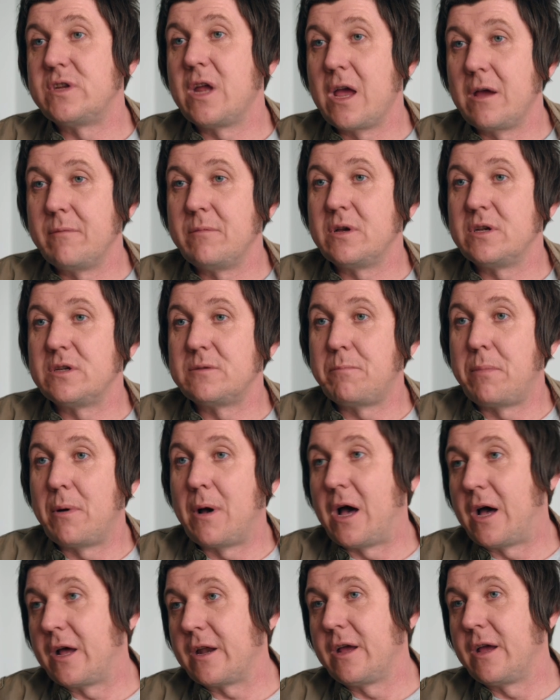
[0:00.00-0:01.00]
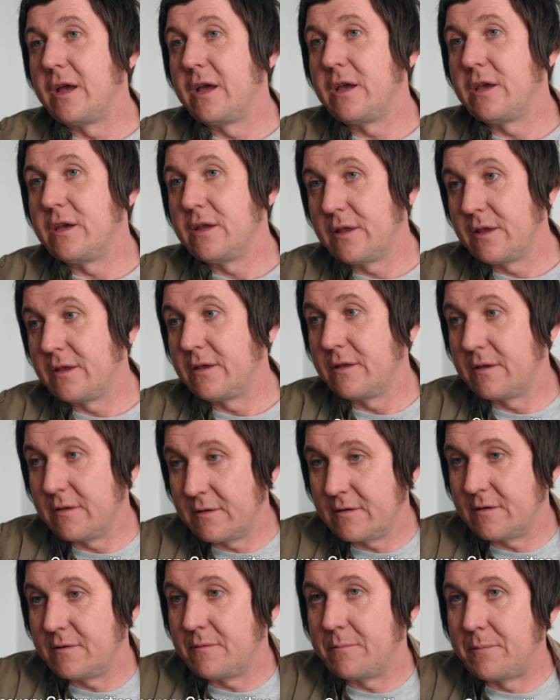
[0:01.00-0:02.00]
step as part
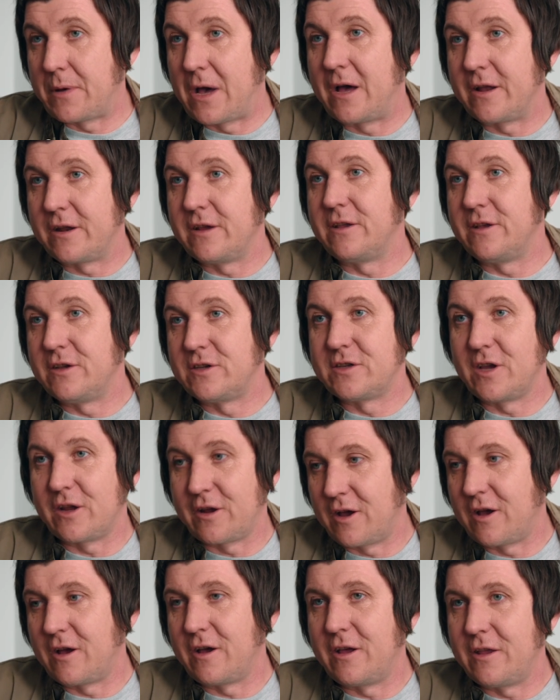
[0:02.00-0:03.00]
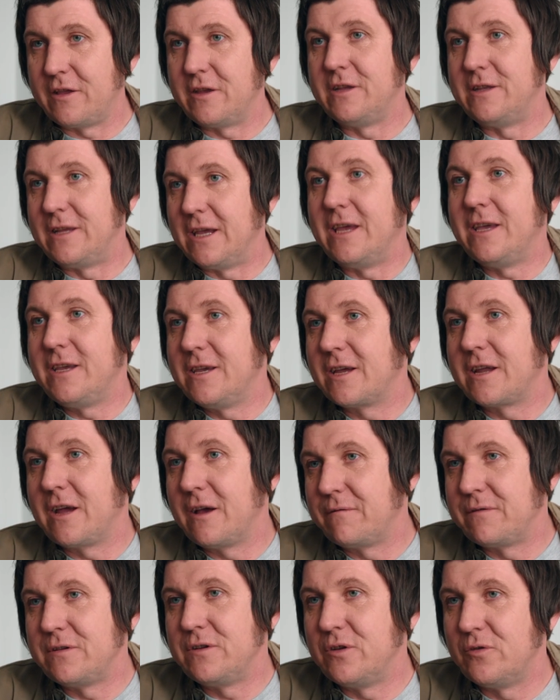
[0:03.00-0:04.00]
of the sort of the day you're
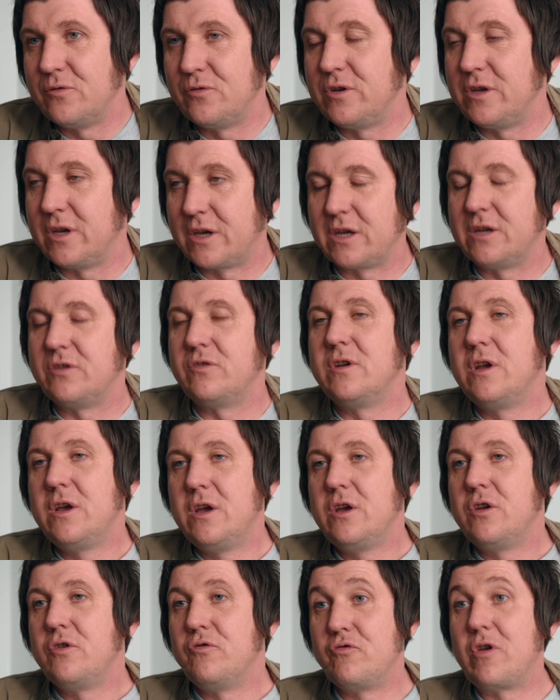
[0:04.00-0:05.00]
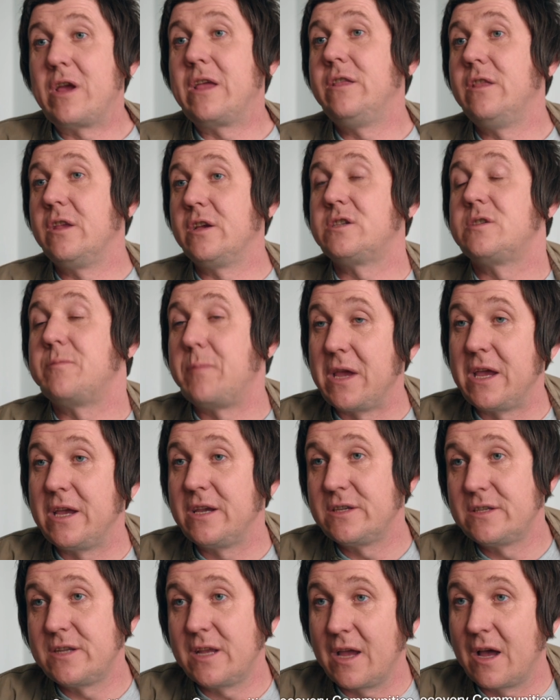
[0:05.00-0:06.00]
having, you know, you can rent the
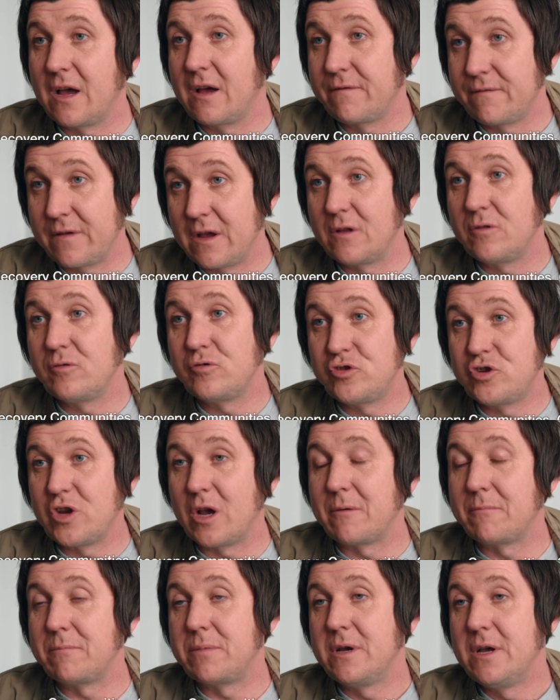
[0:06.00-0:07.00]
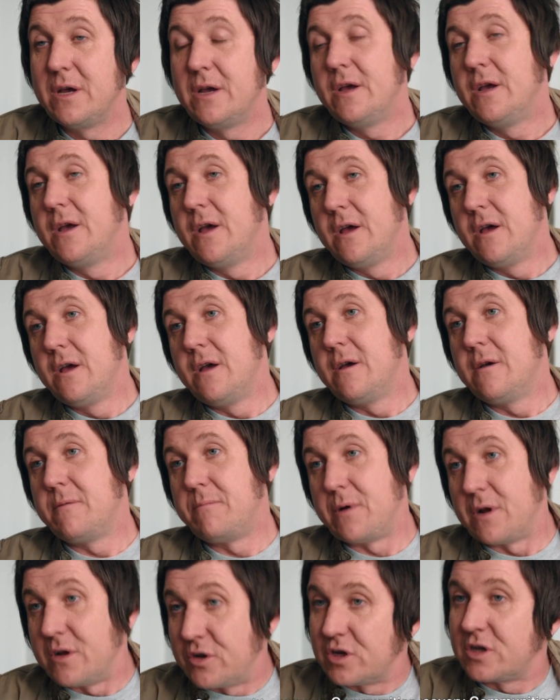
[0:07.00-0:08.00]
space to a fellowship,
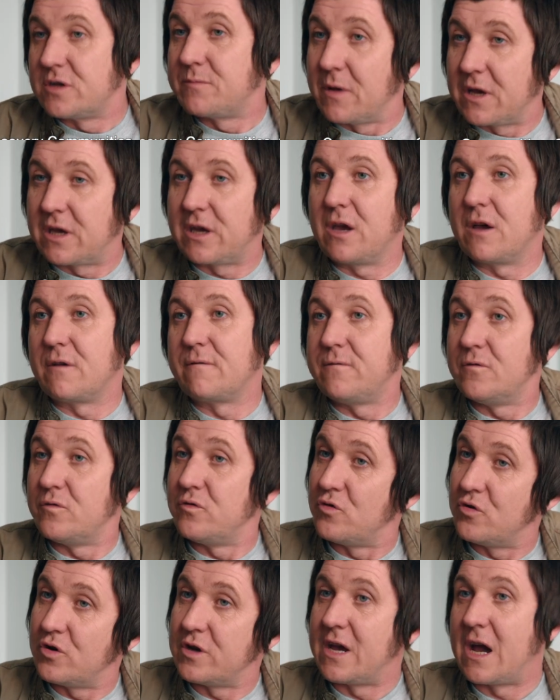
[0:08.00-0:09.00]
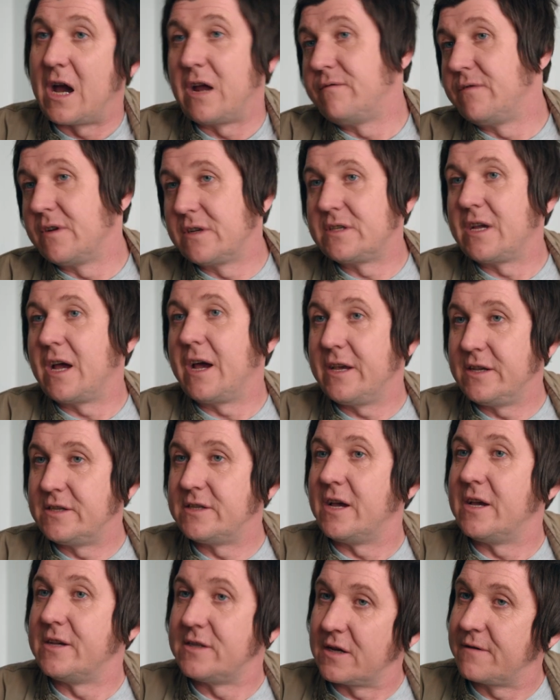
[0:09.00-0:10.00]
but just be careful not to advertise
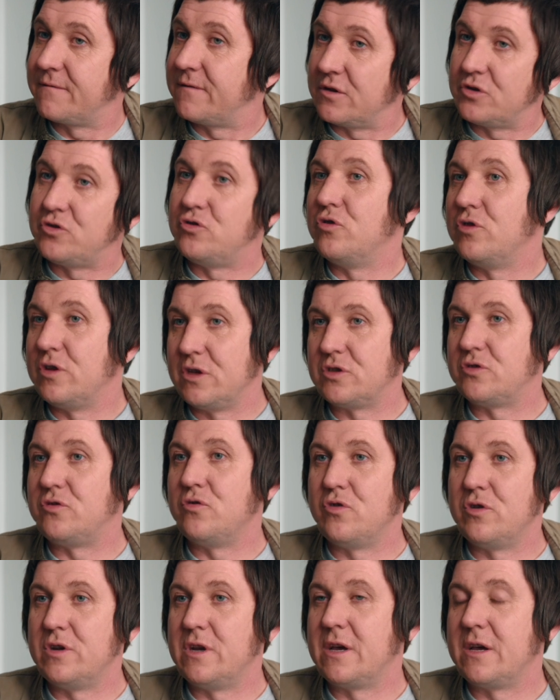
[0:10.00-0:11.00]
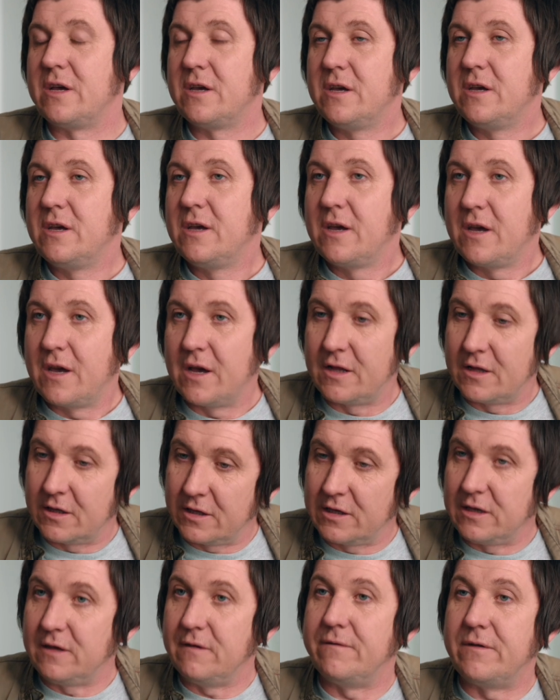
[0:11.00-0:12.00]
it as if it's you that's doing it, and
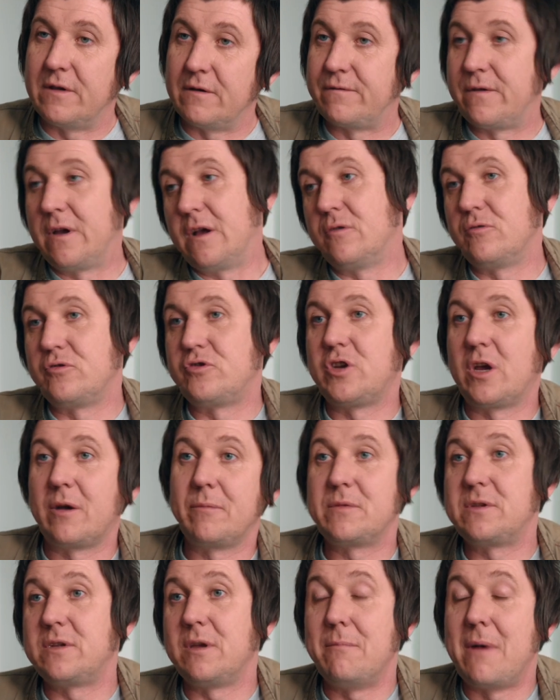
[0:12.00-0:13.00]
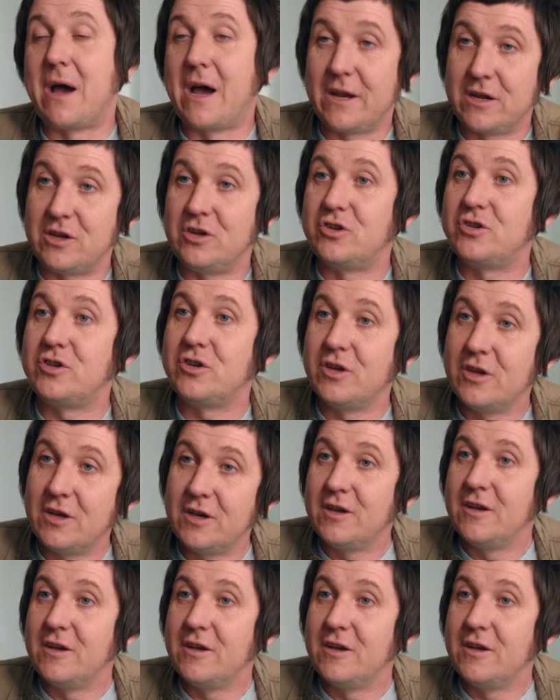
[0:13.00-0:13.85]
leave the fellowship to manage